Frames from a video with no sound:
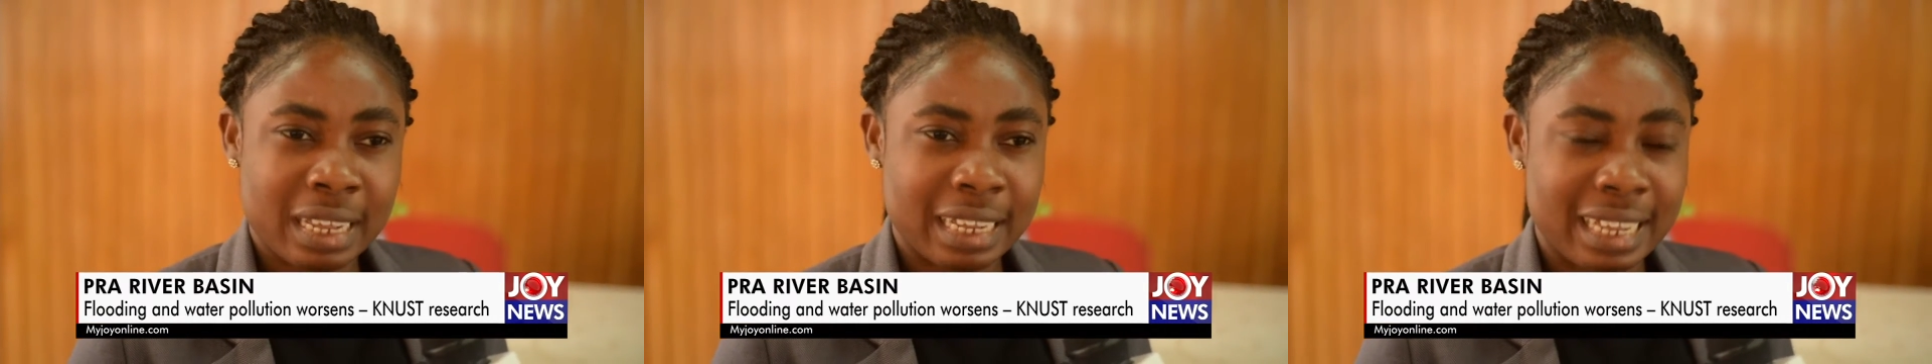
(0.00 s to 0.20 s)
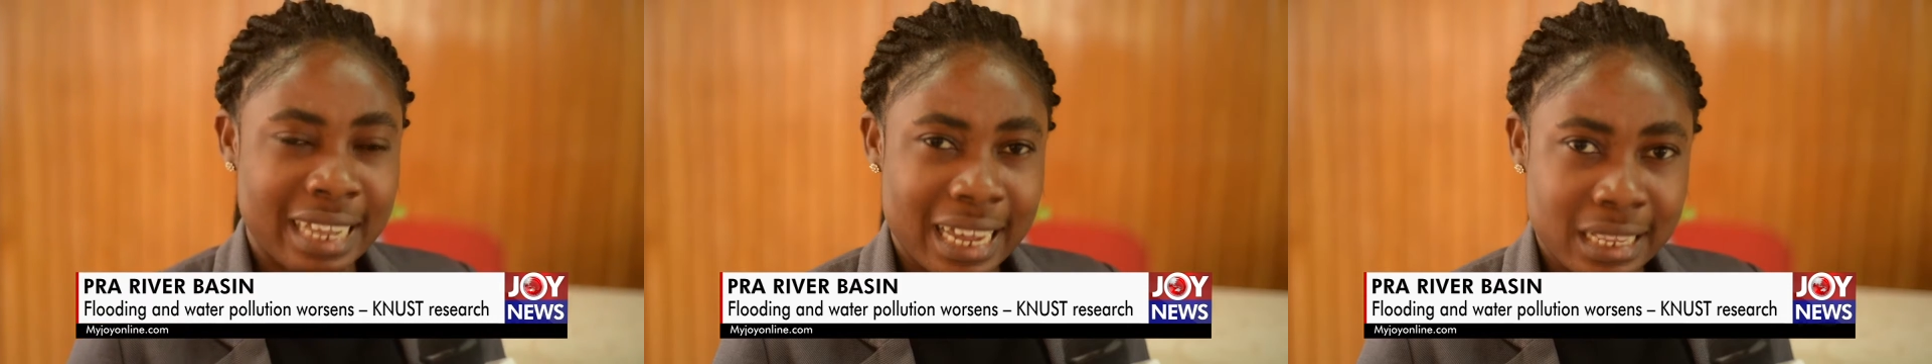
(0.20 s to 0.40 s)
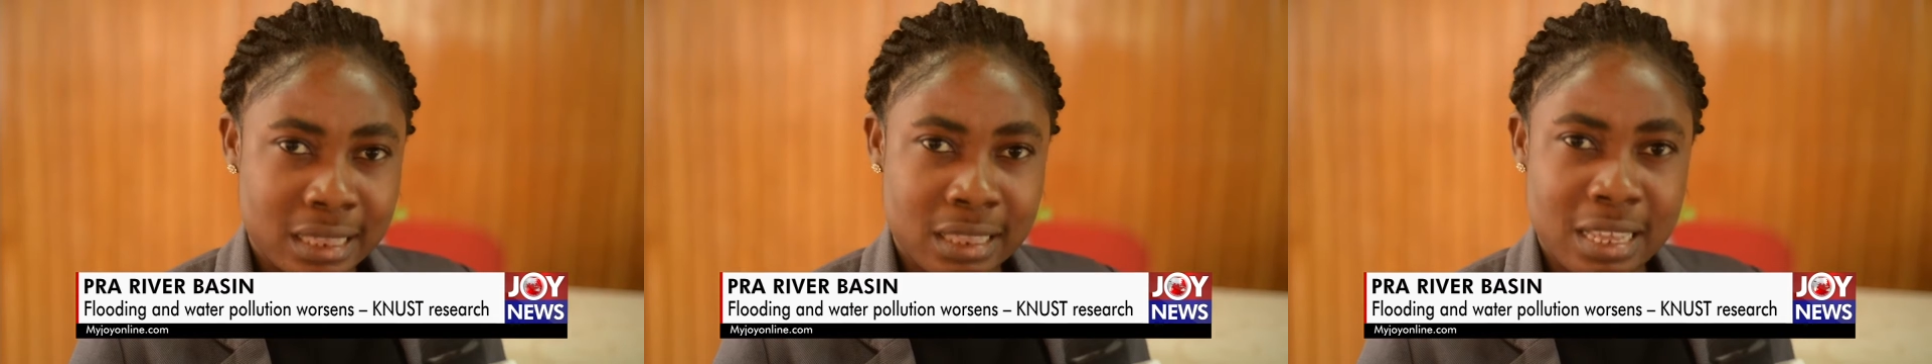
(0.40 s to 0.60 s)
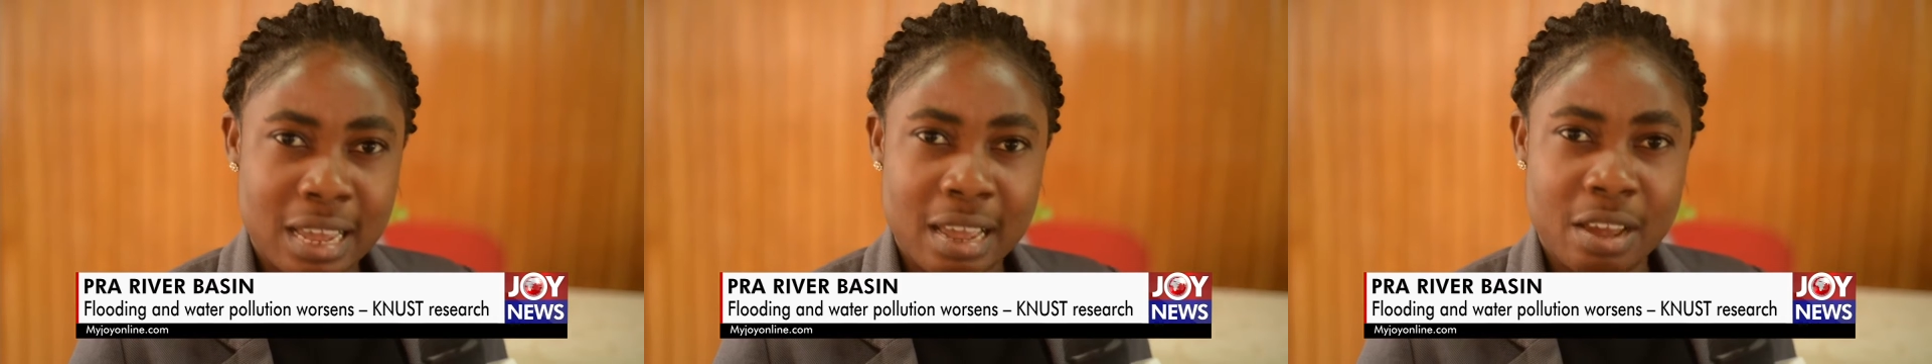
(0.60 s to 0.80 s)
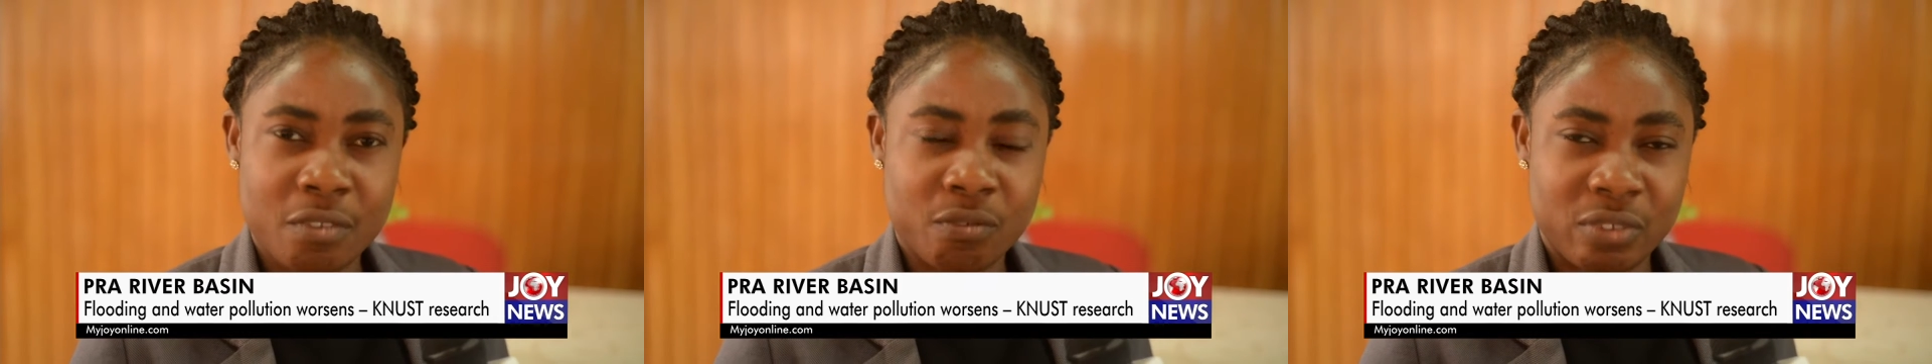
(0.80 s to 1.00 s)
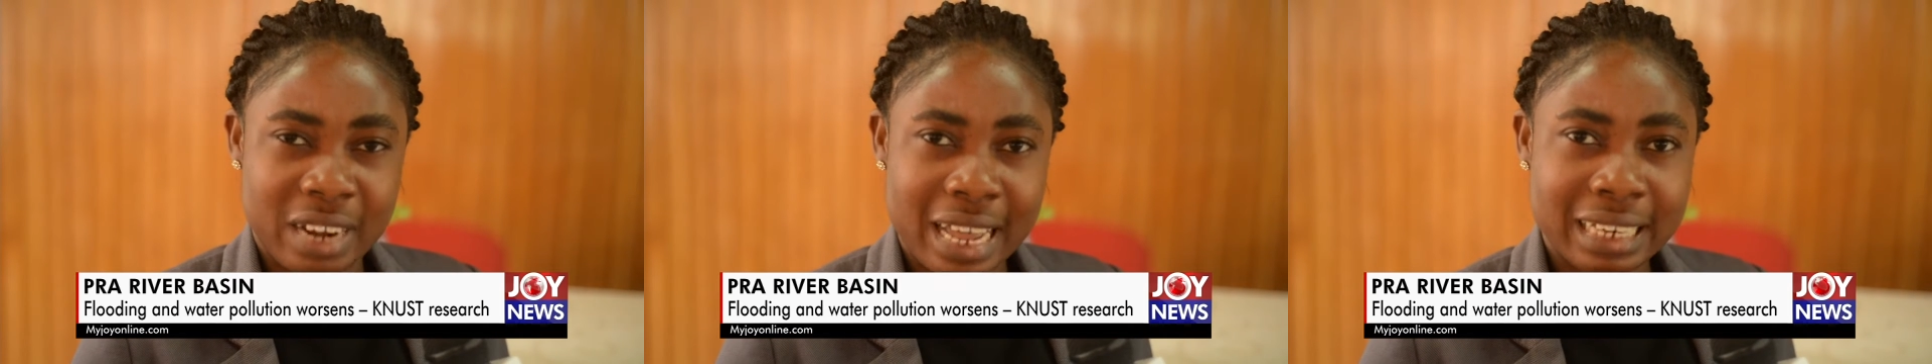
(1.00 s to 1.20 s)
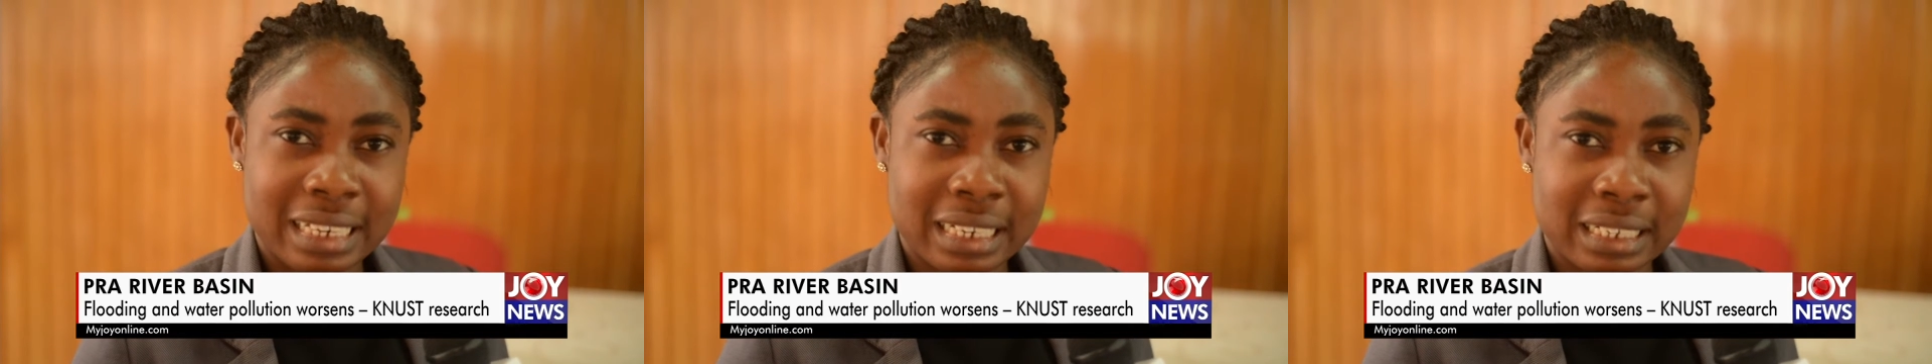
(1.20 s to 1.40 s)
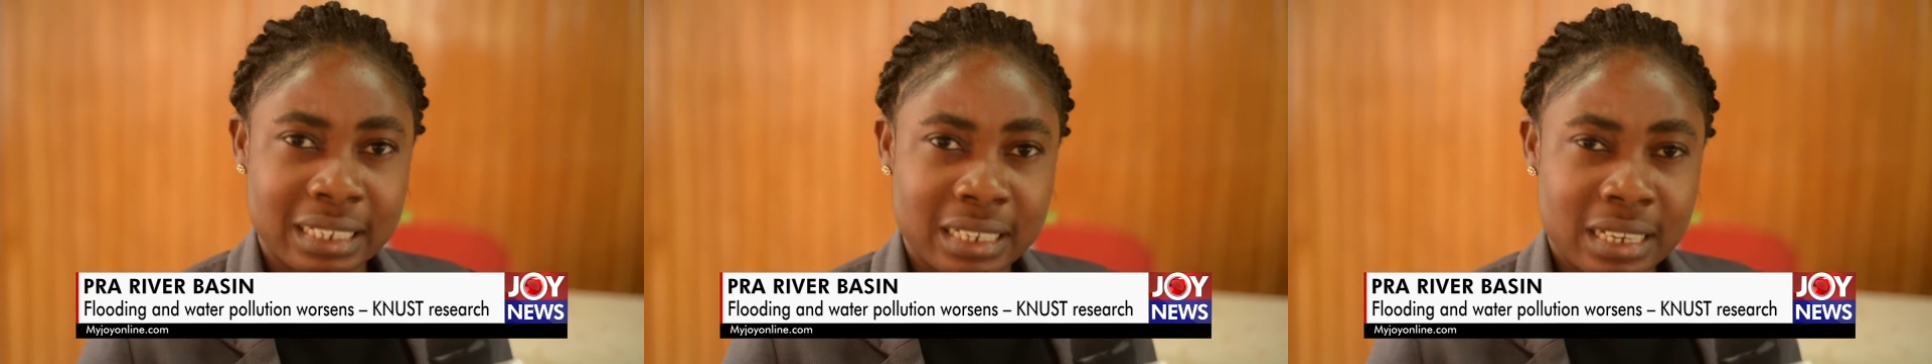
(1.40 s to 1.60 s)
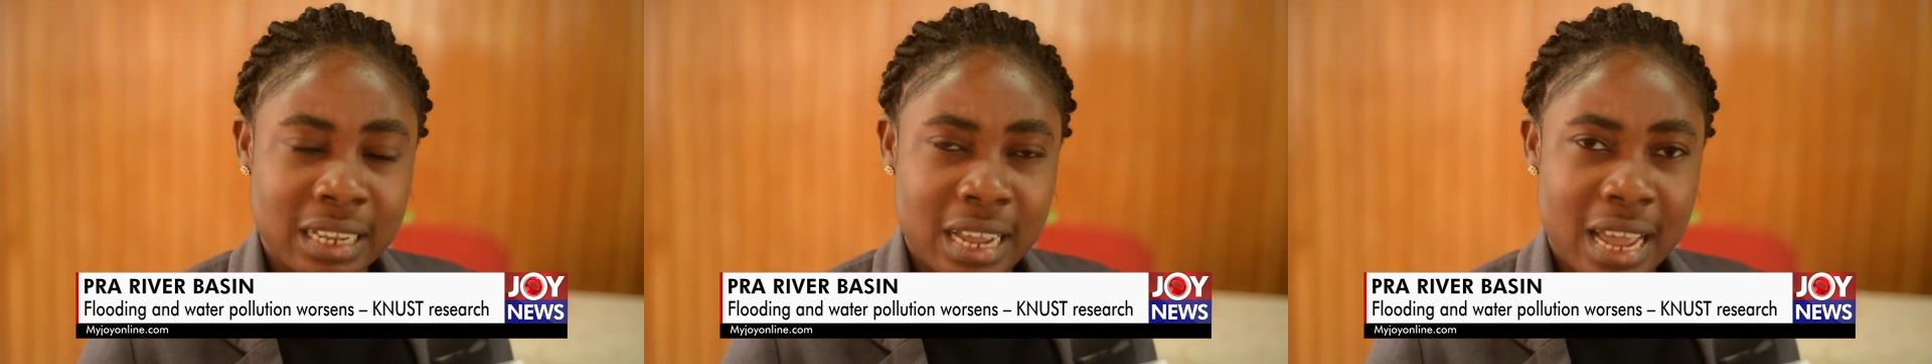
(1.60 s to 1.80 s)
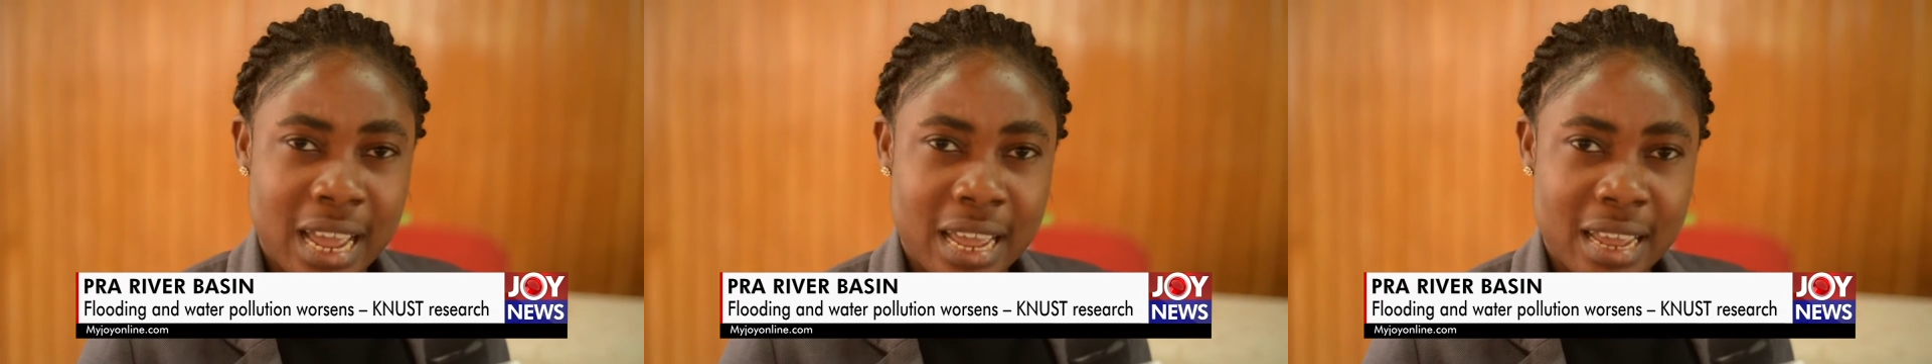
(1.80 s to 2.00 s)
get
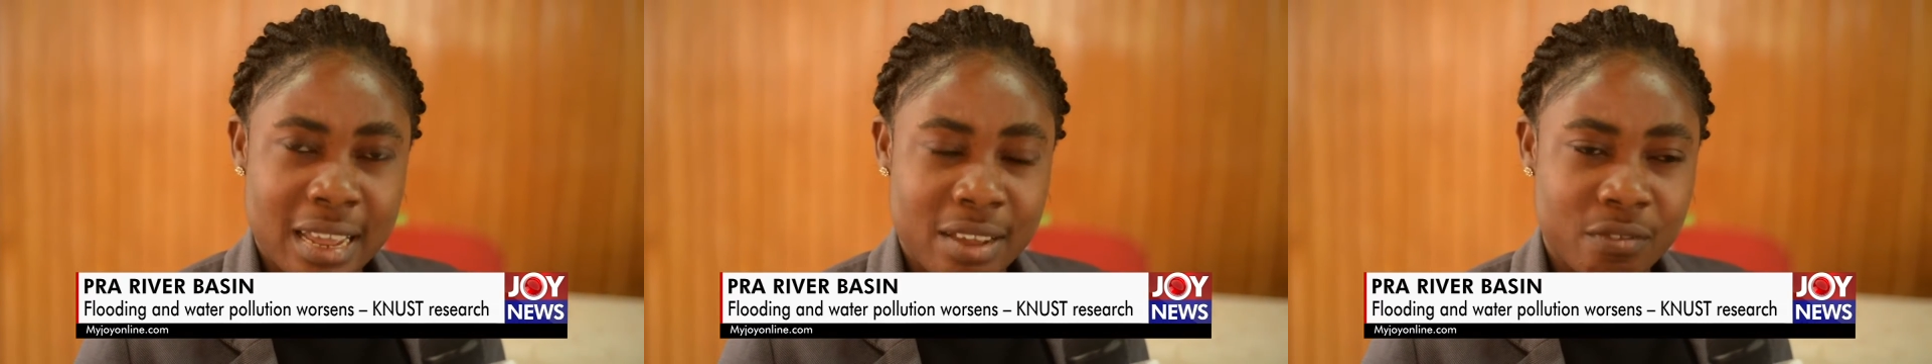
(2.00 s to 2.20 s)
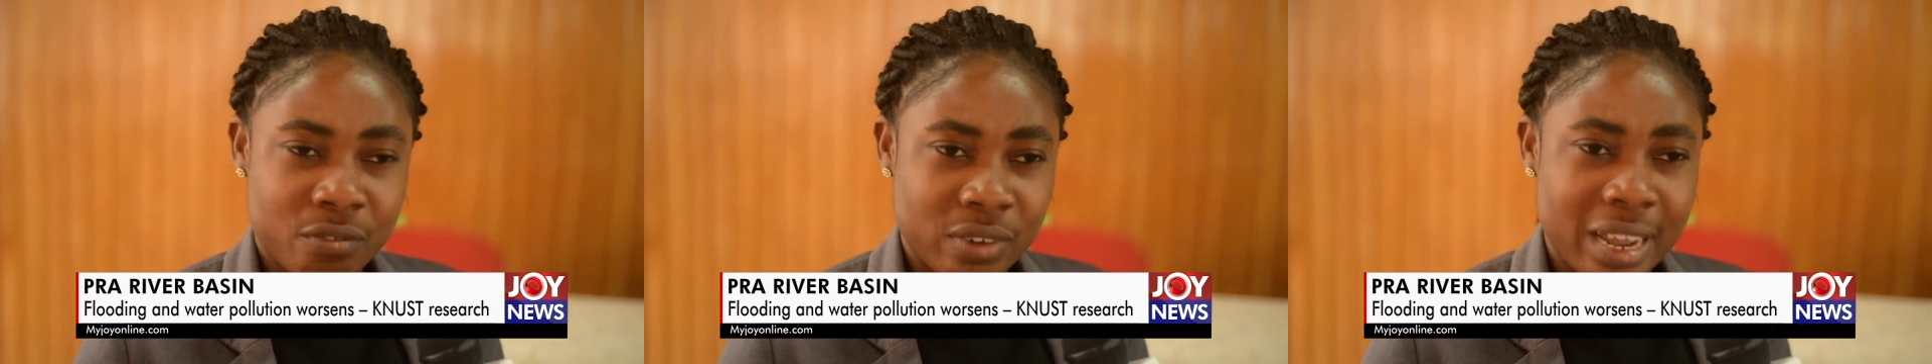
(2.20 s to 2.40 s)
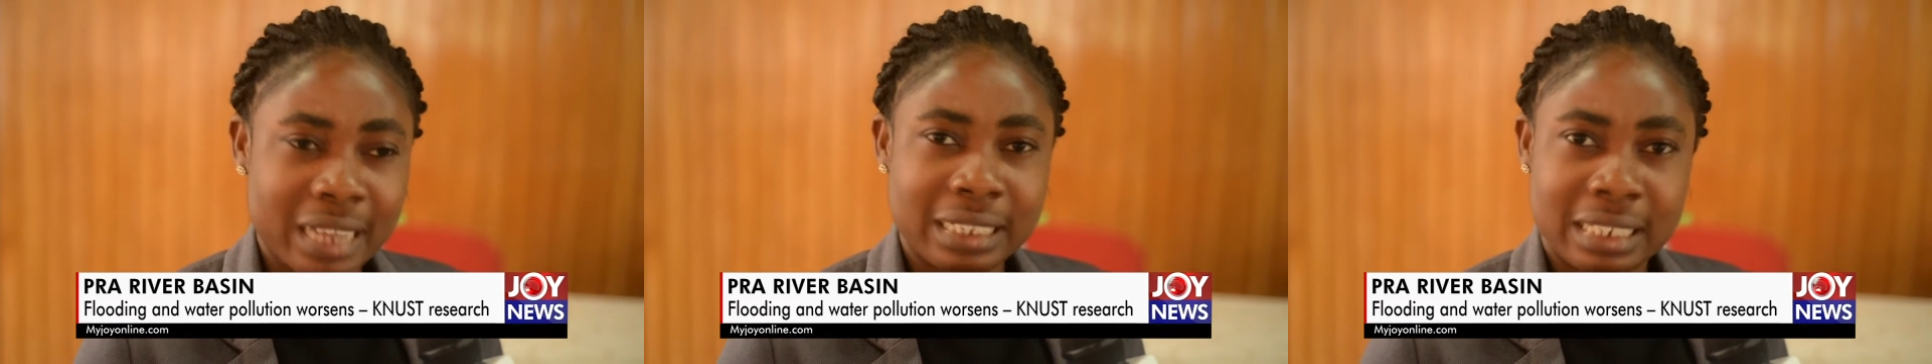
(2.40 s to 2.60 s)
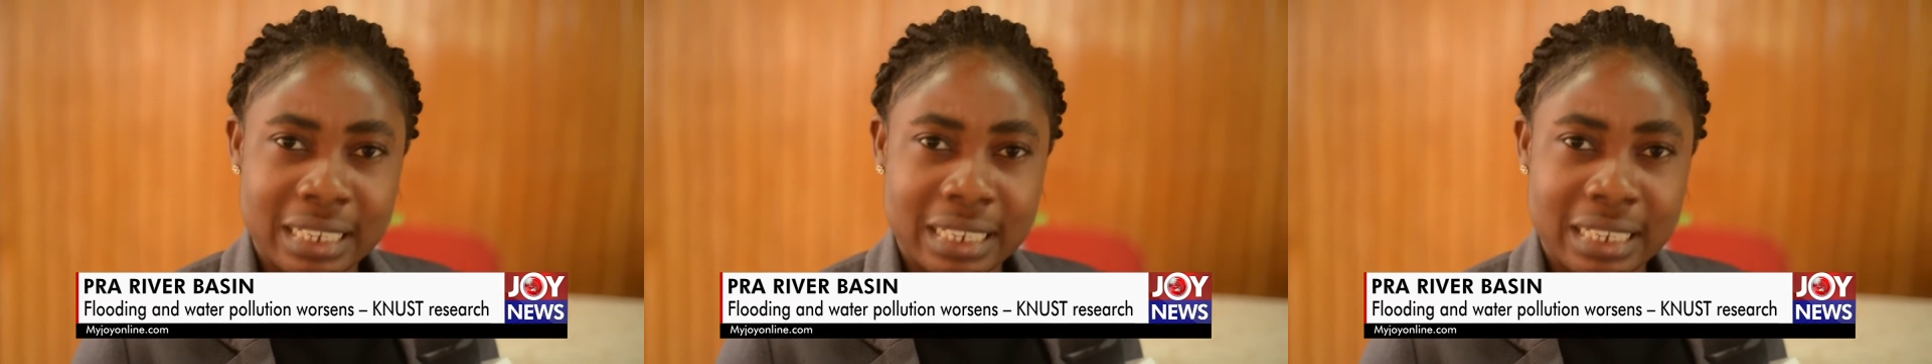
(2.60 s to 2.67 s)
flood